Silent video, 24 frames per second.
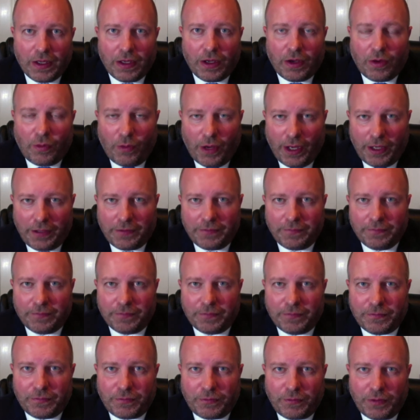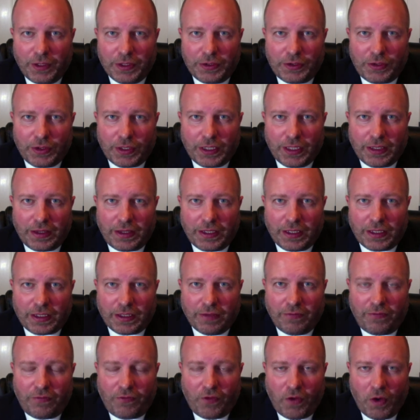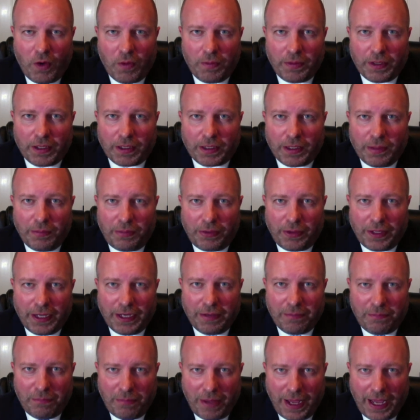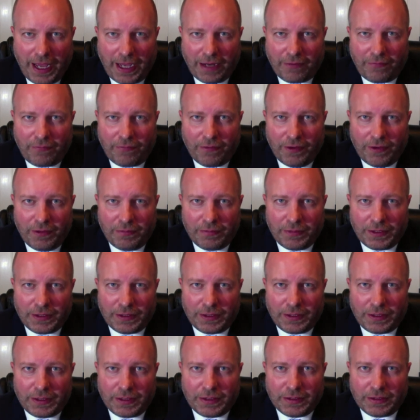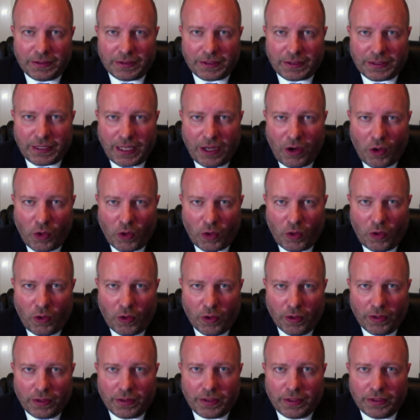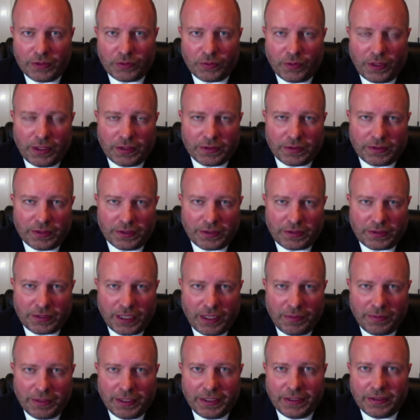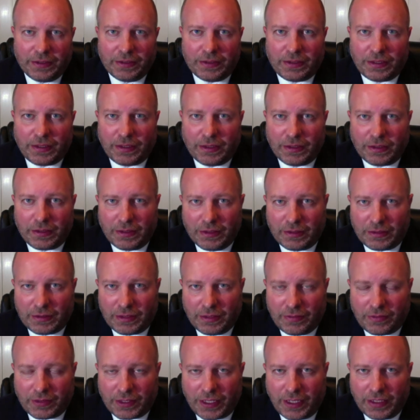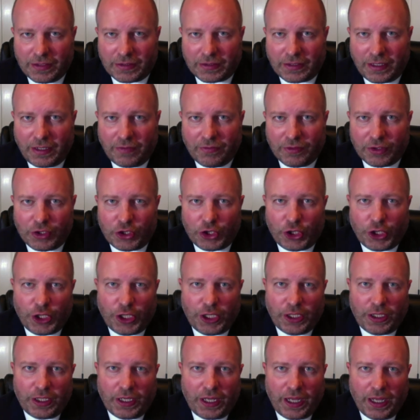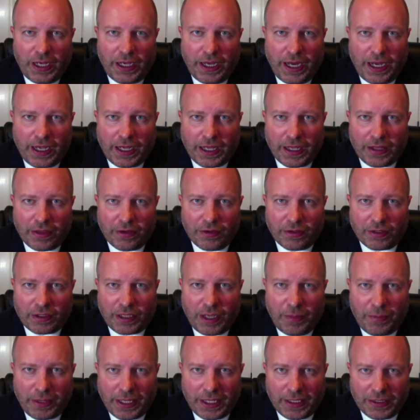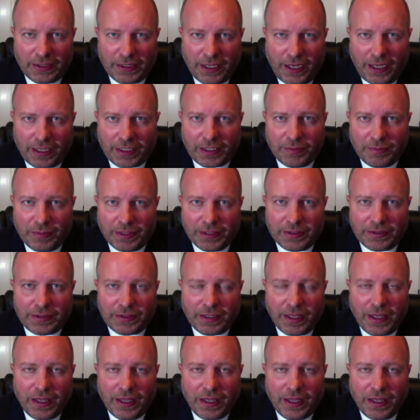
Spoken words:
Well, once you get the conformed complaint back from the court, as well as the summons, the civil case cover sheet, and any other accompanying documents,